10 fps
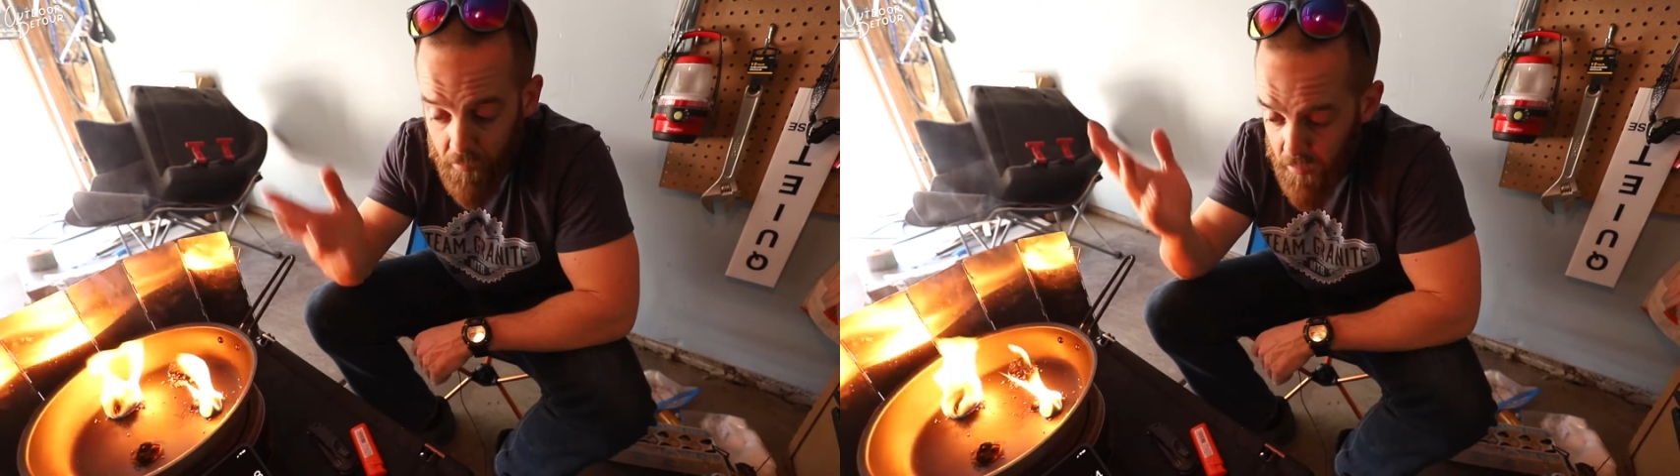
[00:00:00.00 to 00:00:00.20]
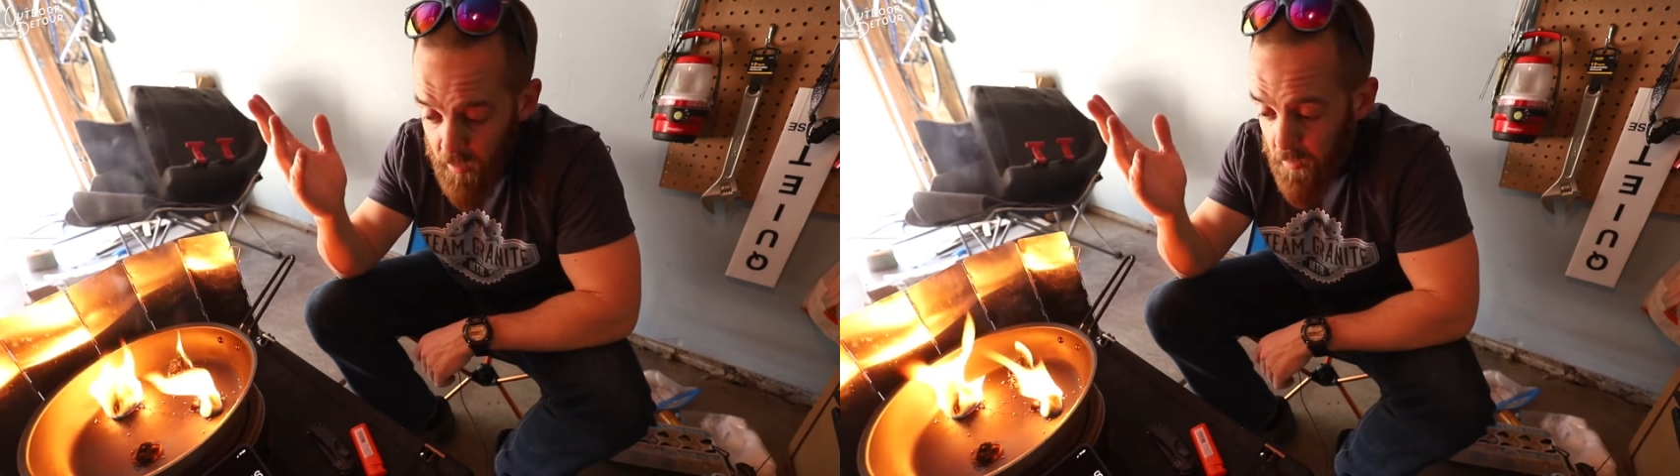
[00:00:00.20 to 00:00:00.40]

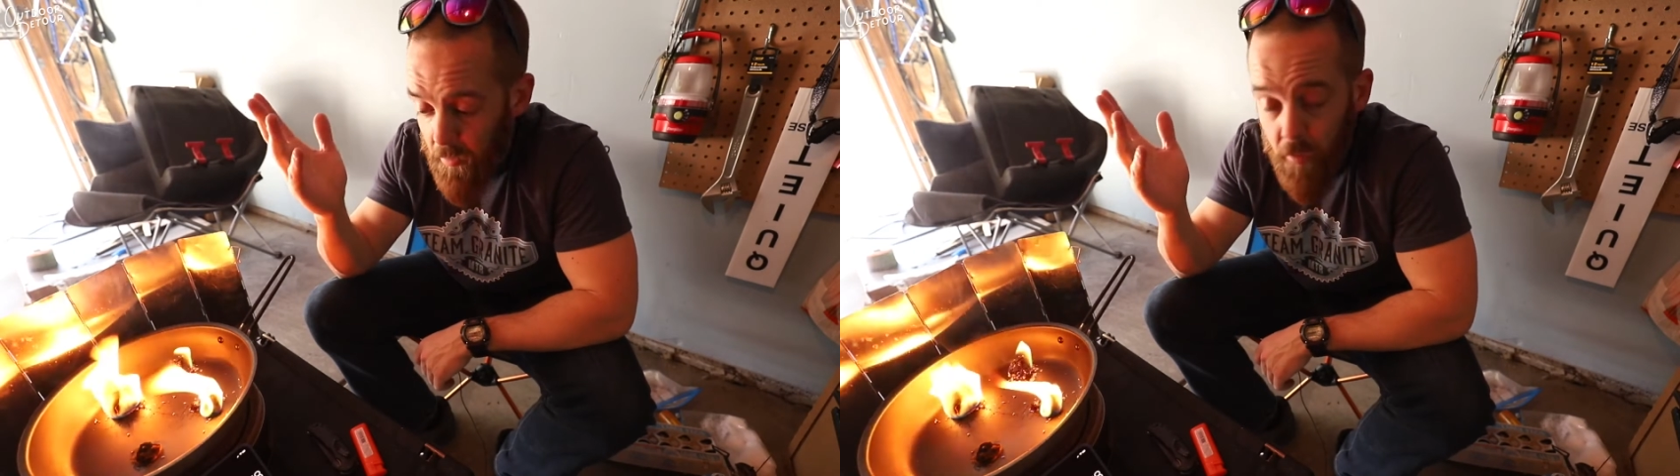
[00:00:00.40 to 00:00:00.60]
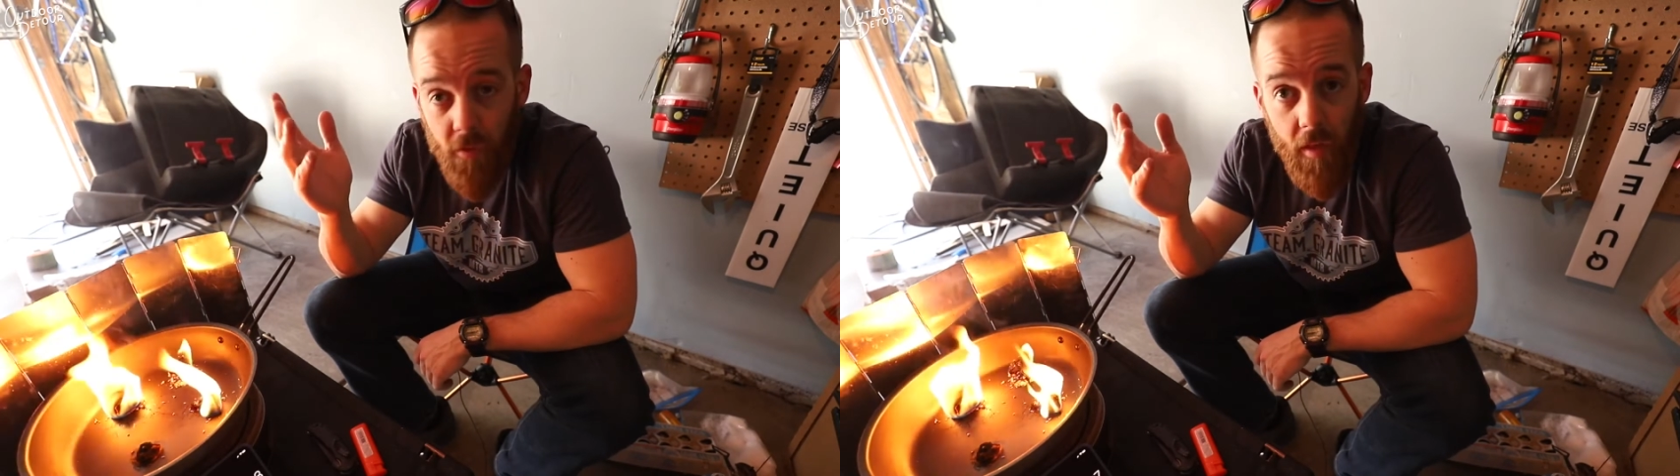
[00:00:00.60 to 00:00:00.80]
even
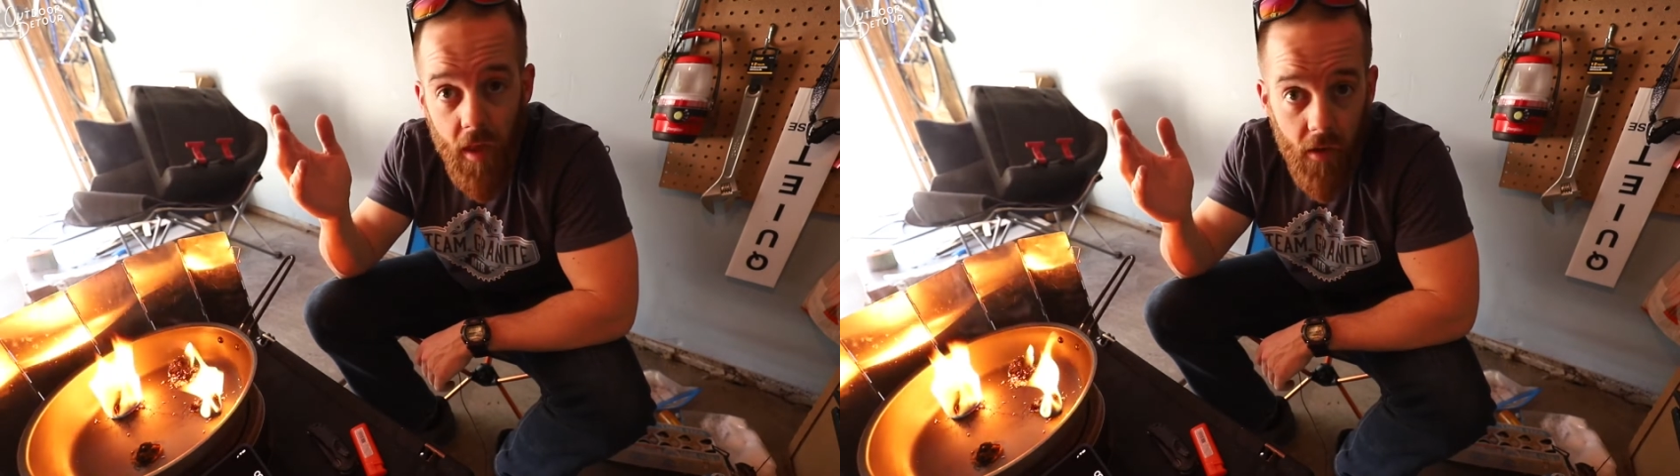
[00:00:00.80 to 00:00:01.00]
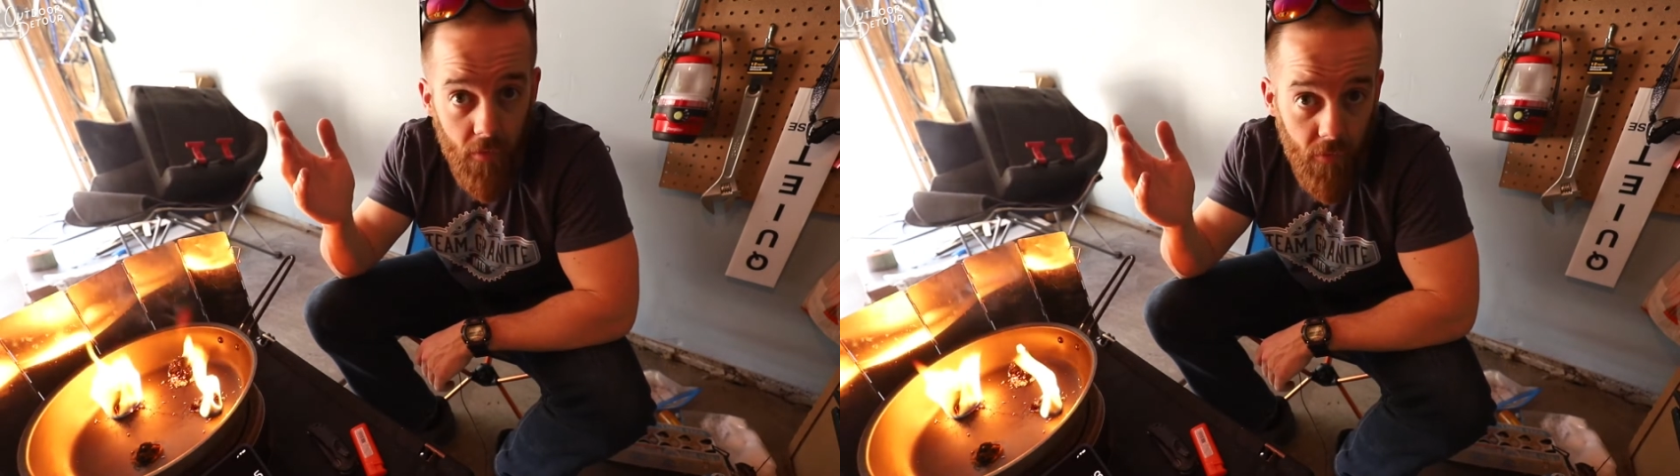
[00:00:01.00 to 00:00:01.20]
if you just
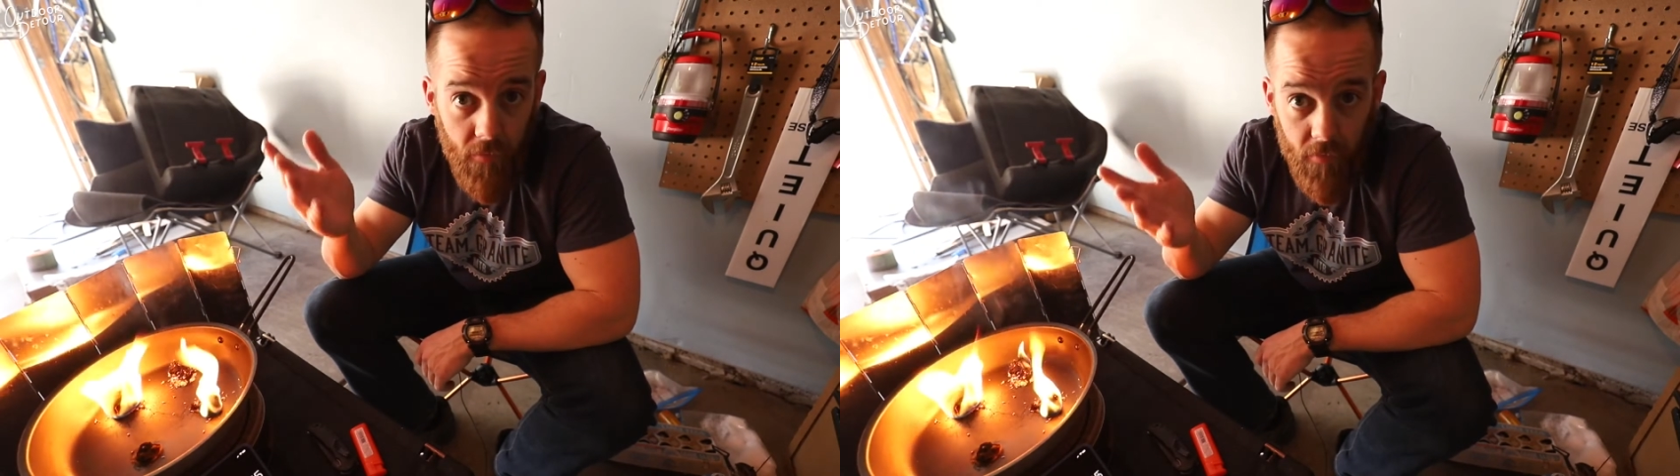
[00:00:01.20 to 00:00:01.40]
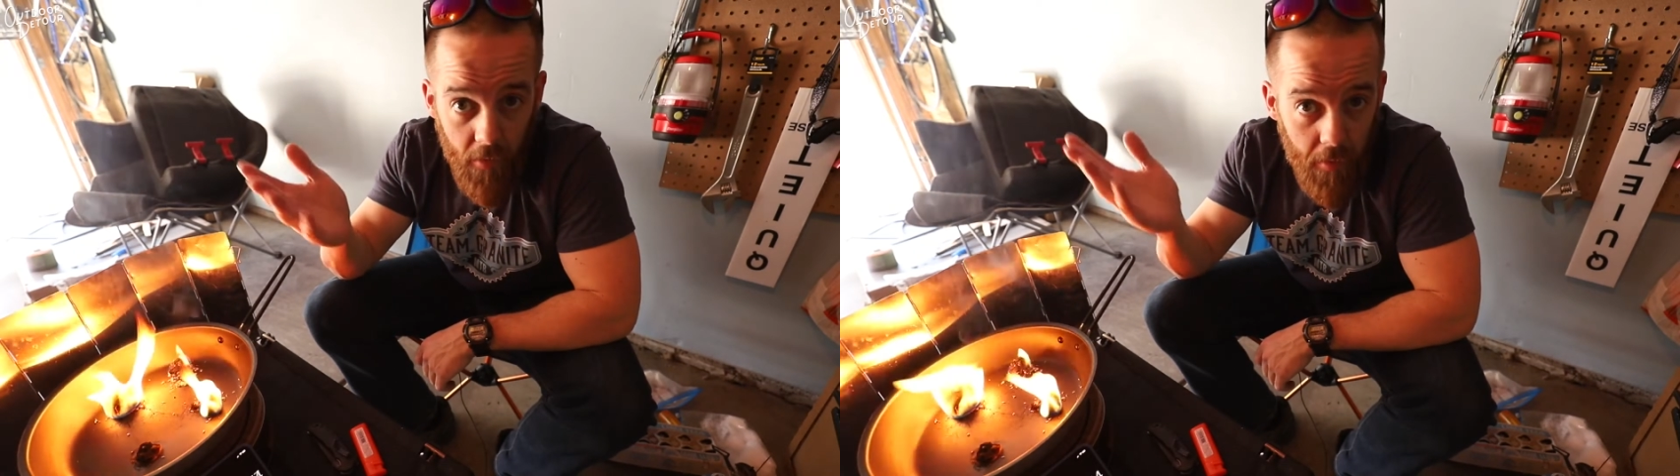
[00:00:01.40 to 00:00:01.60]
have the